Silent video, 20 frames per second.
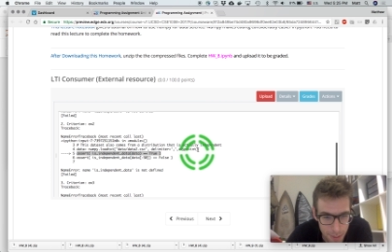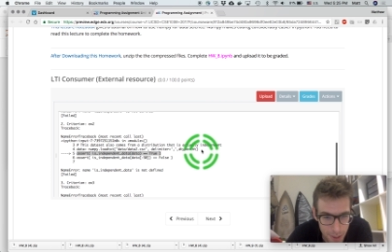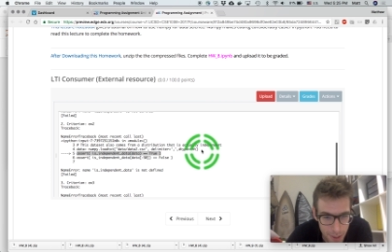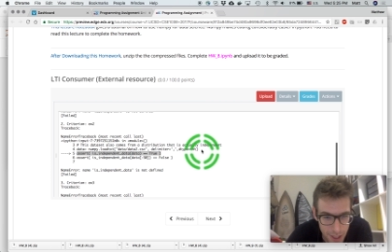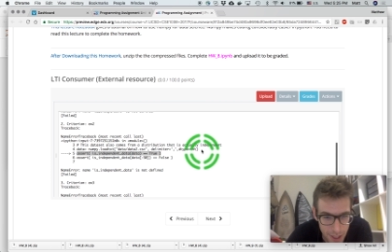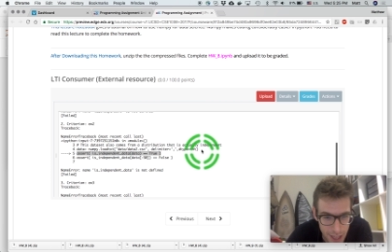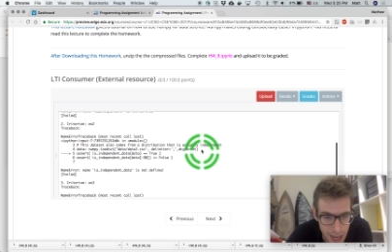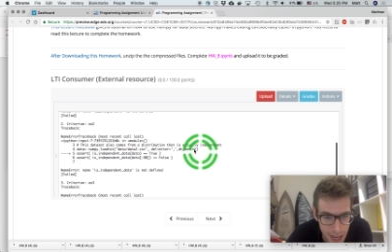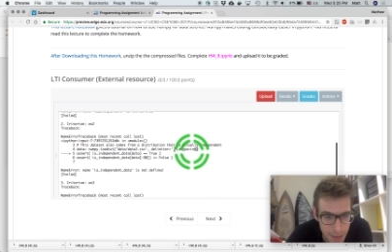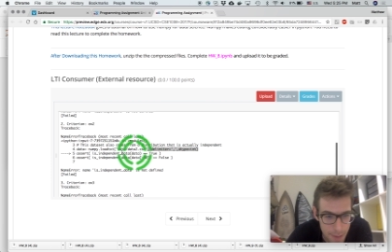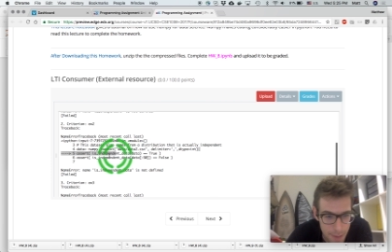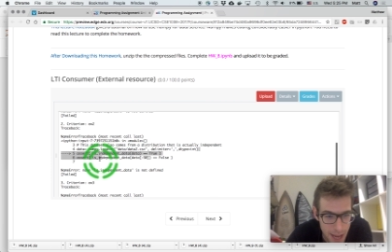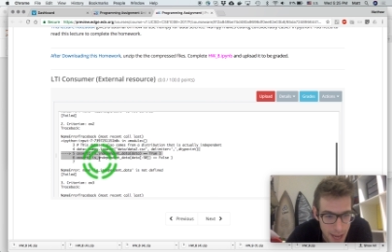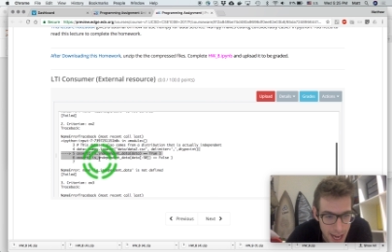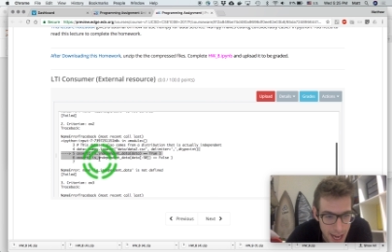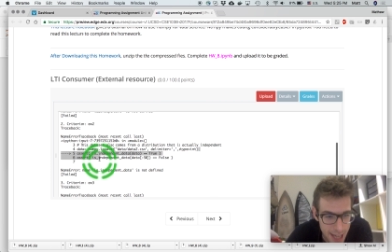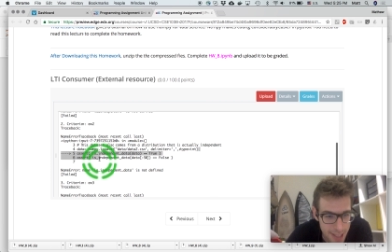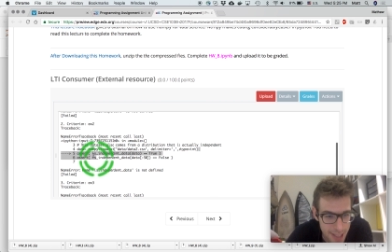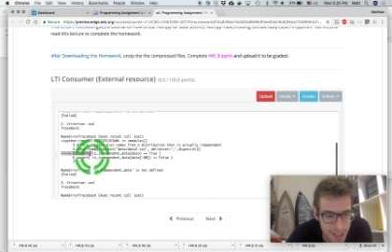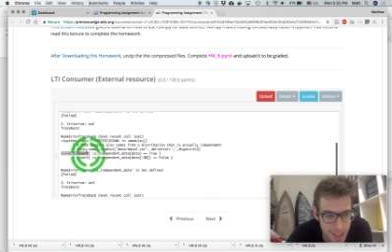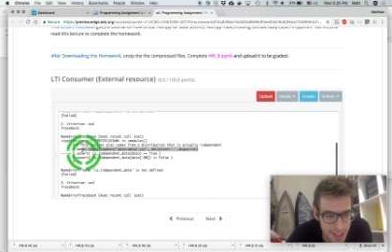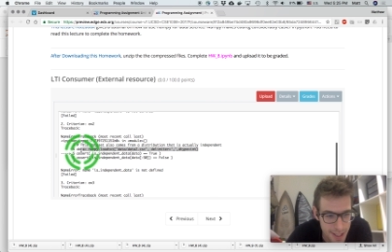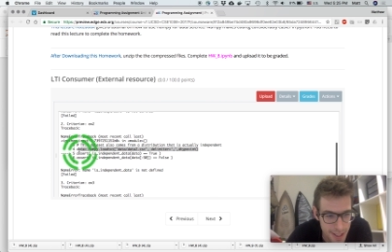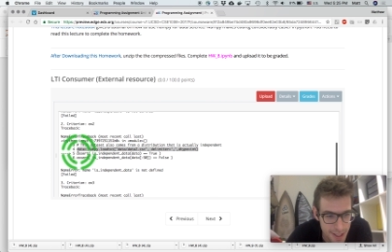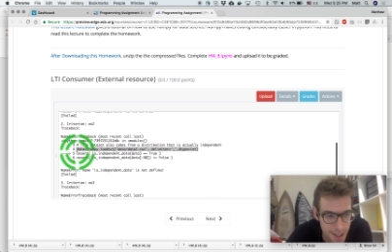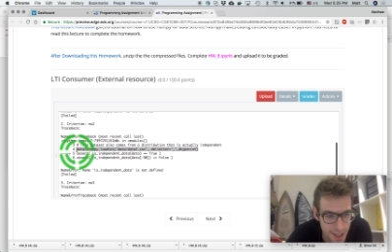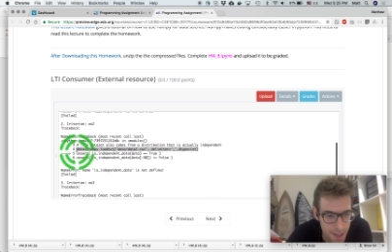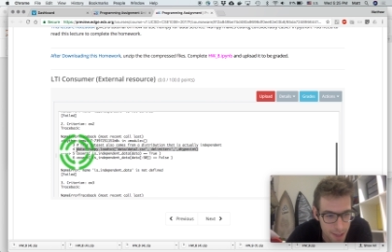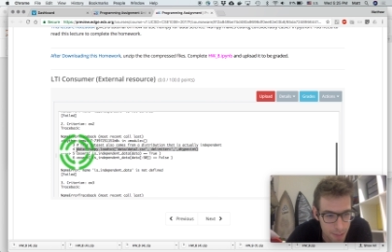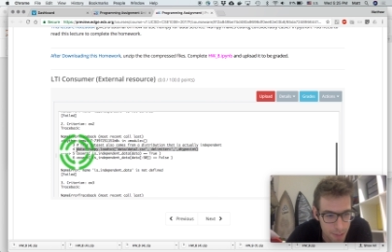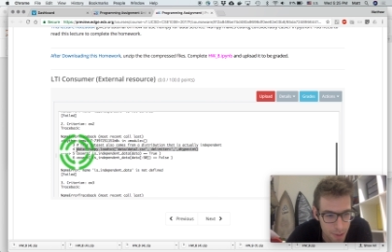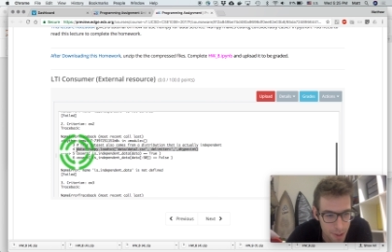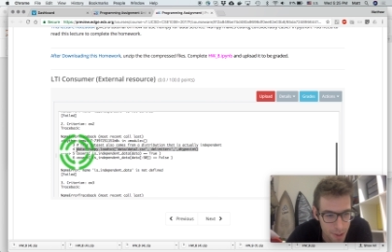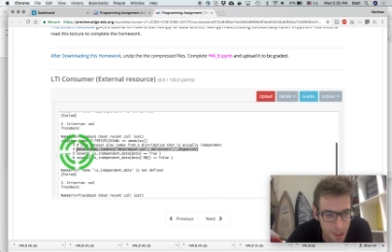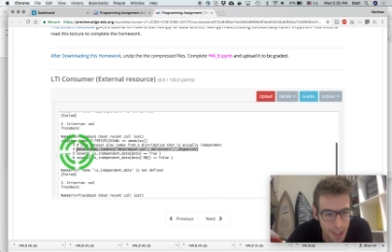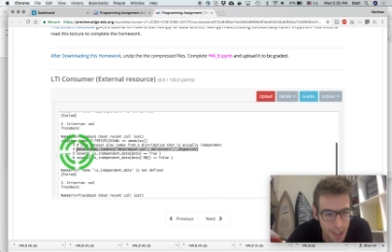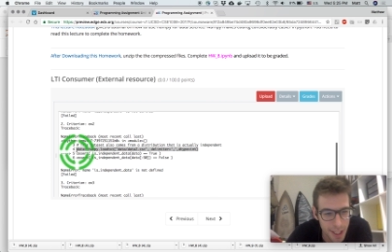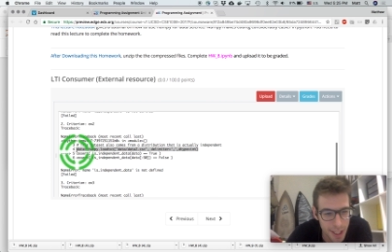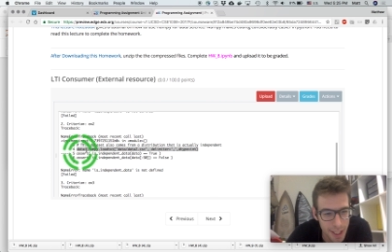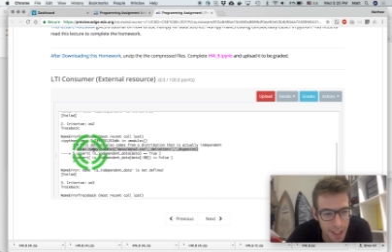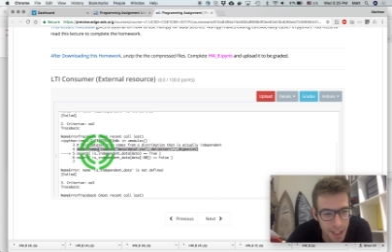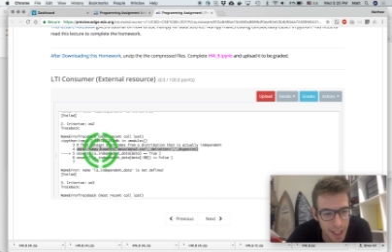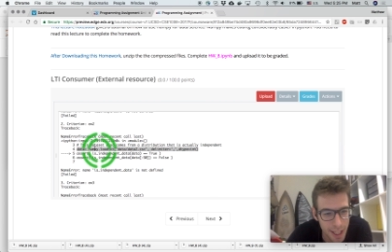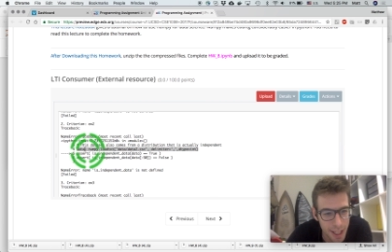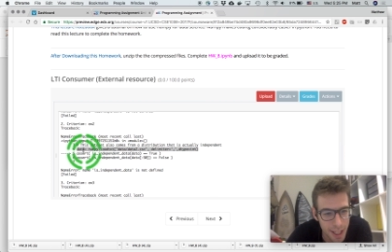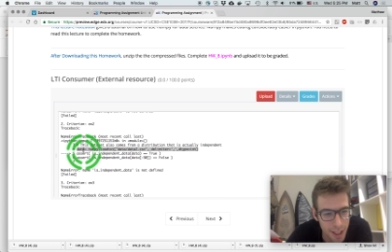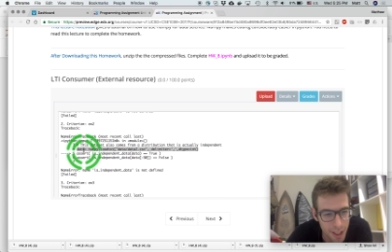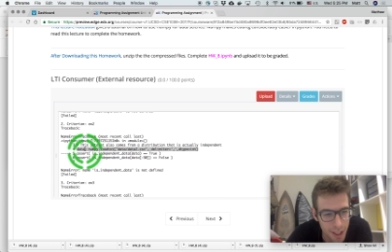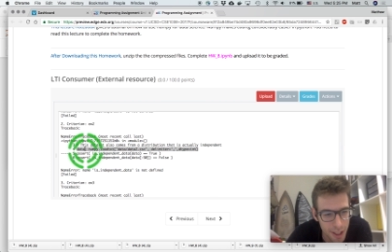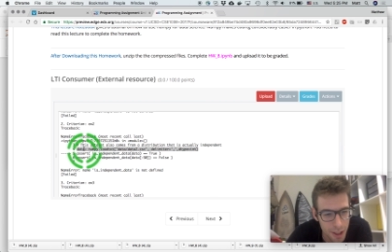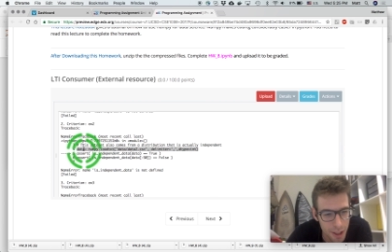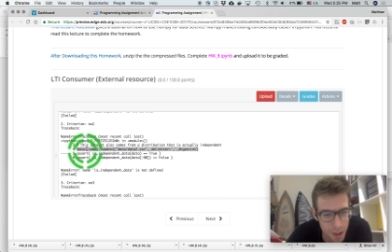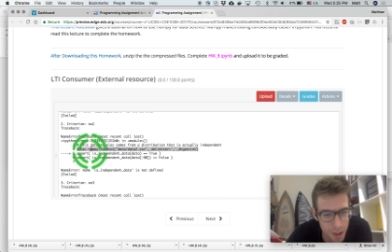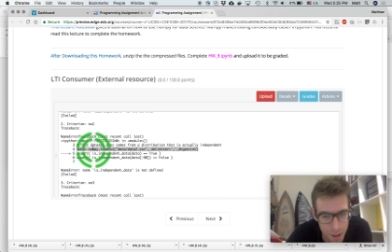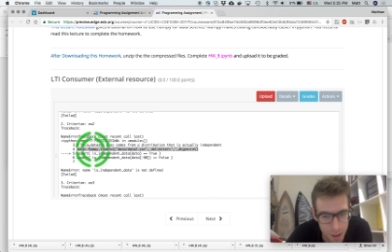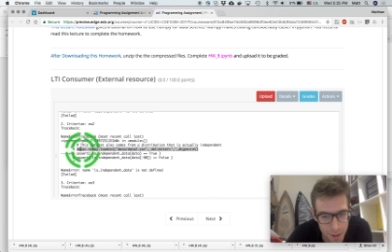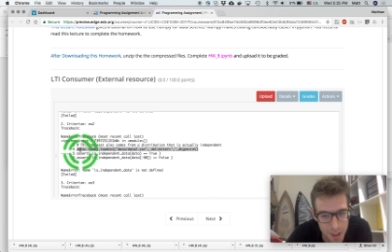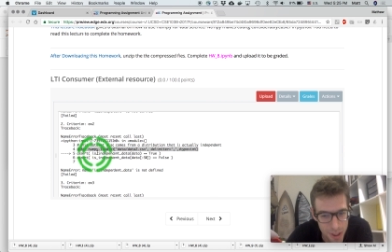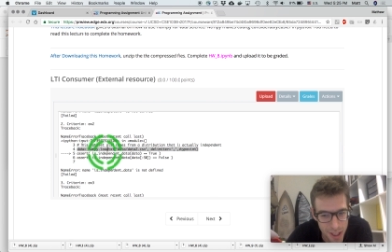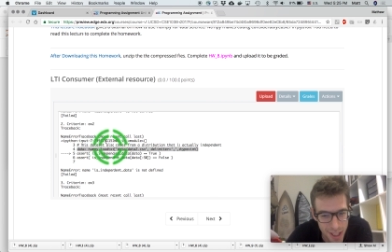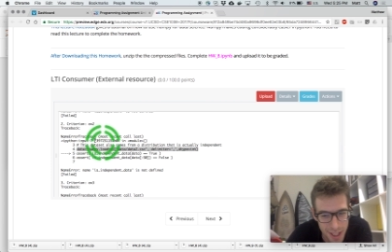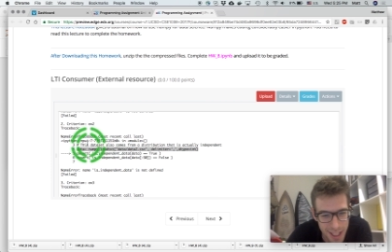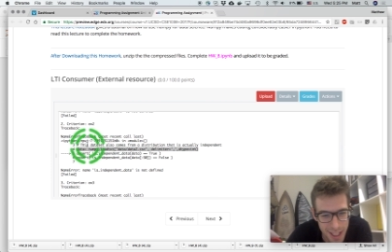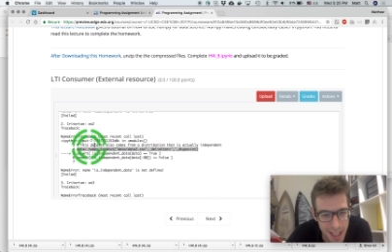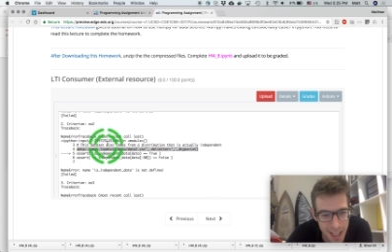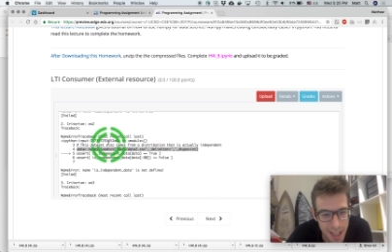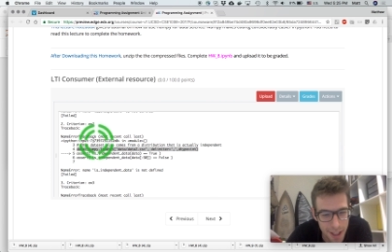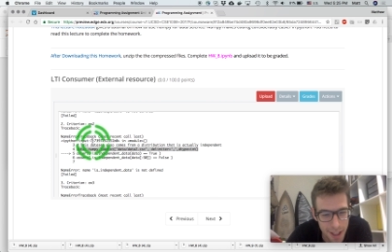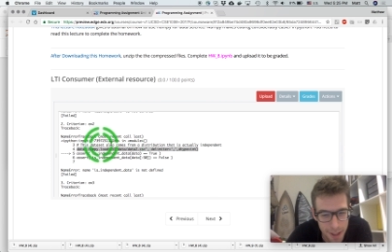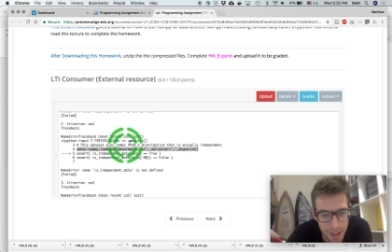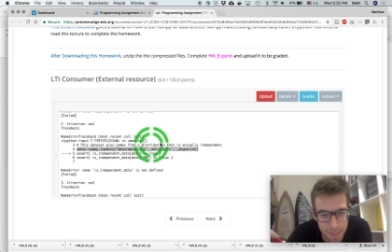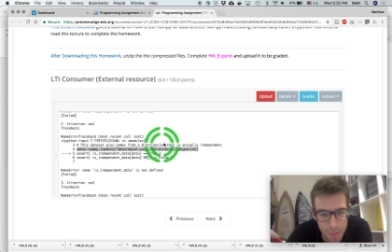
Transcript: but it got past the step where it loads in the data.